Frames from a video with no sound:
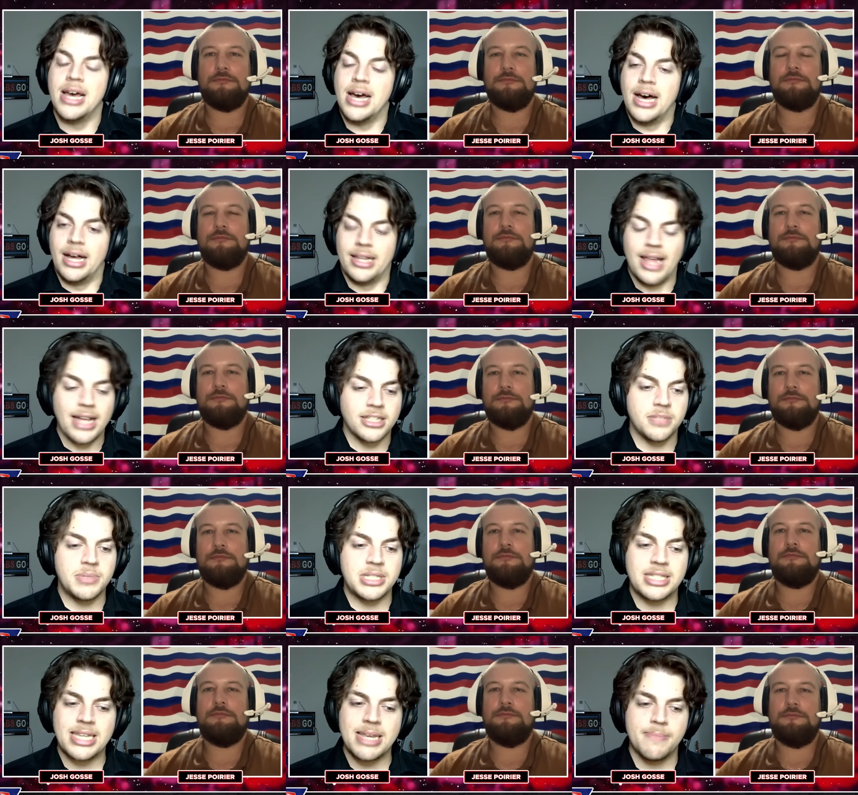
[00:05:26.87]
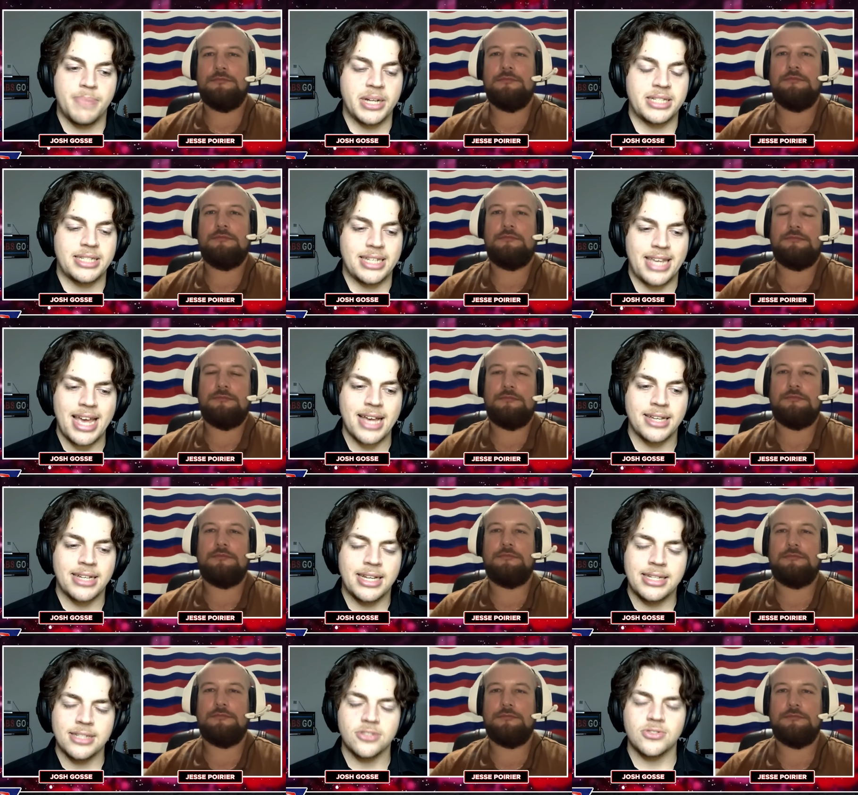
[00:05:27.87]
Speaker 1: A lot to be seen, but uh, yeah,
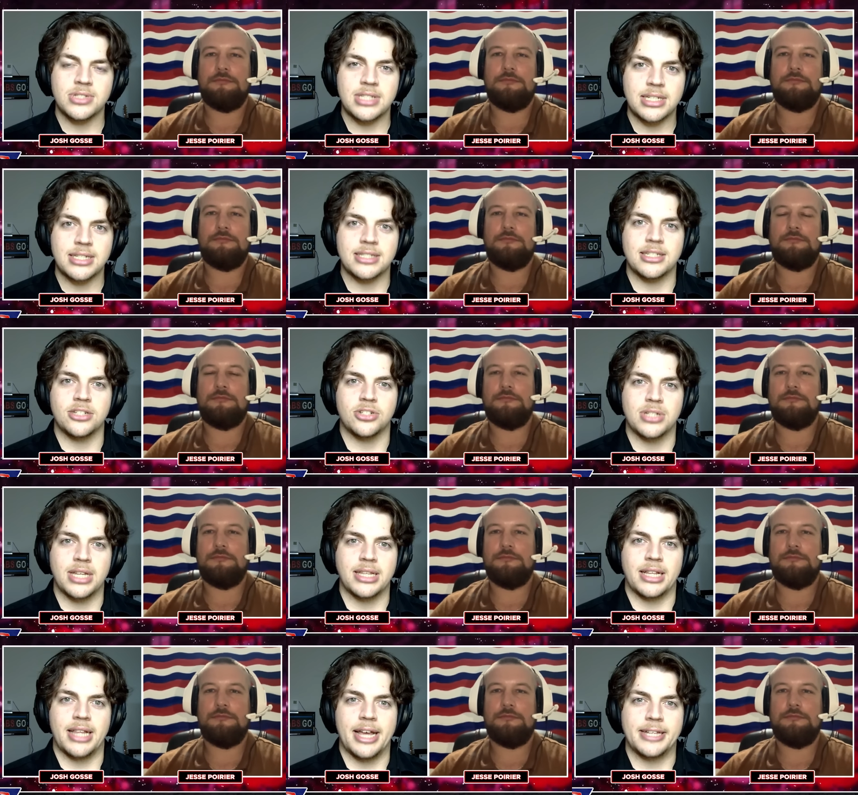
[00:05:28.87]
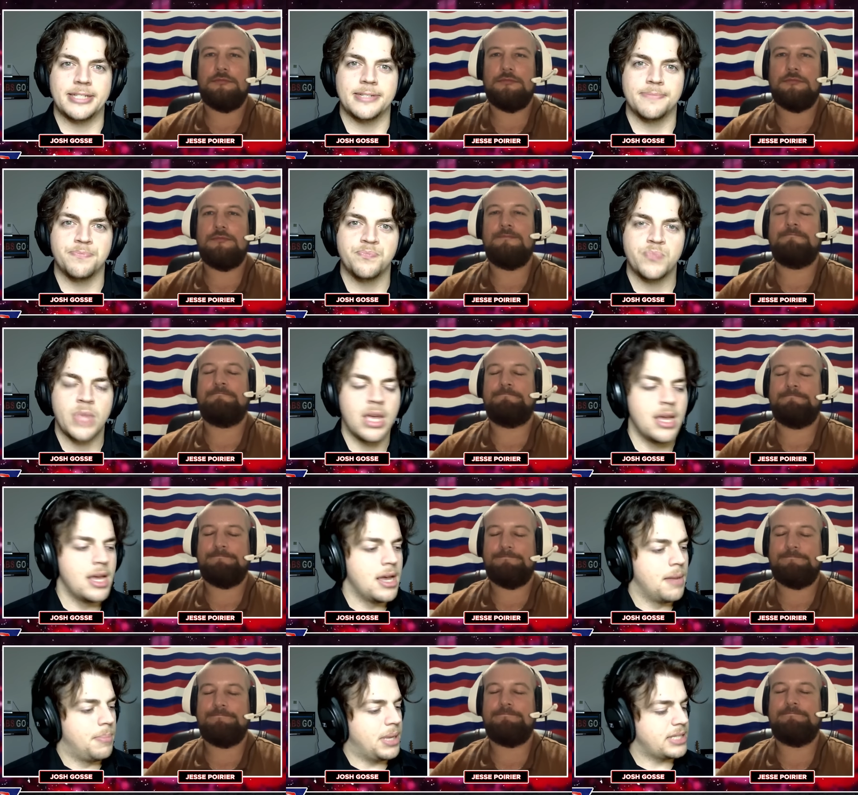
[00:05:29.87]
an interesting decision nonetheless.
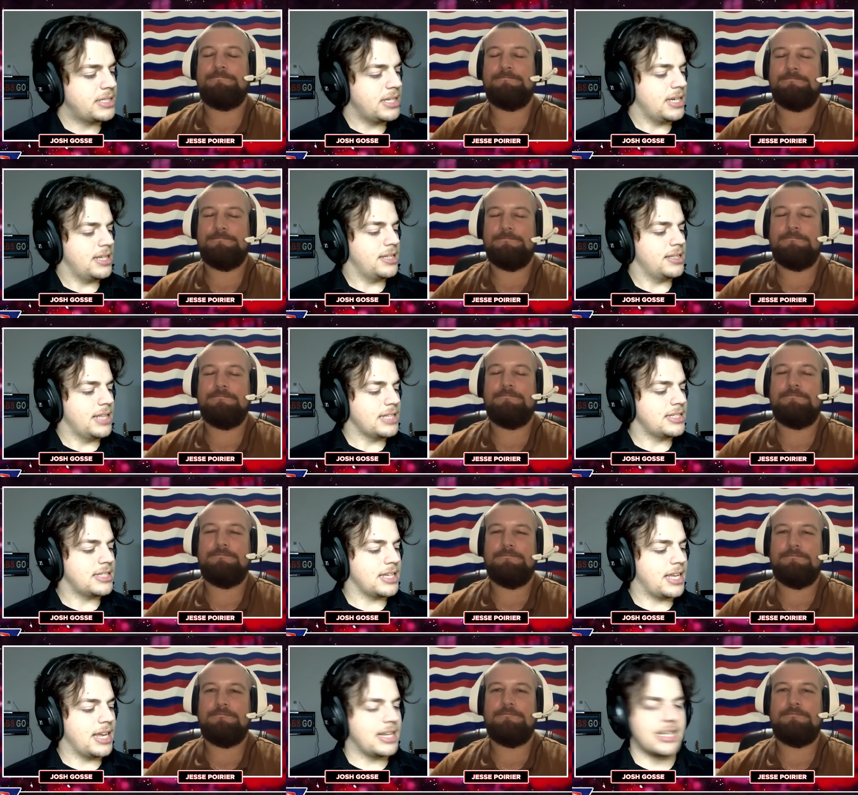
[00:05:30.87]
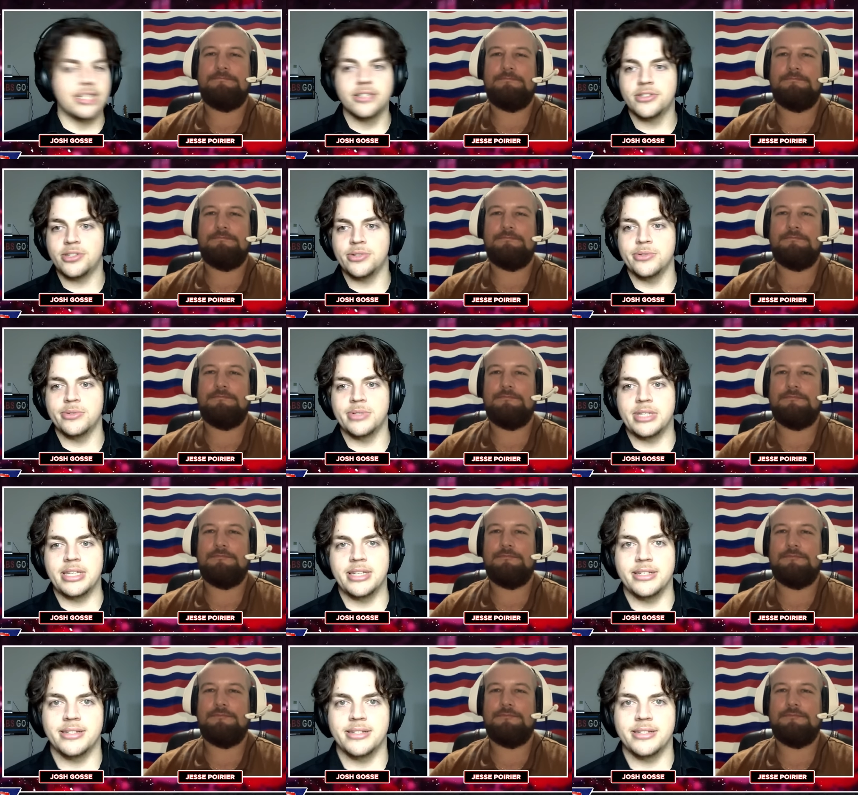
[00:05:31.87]
But uh, let's get into the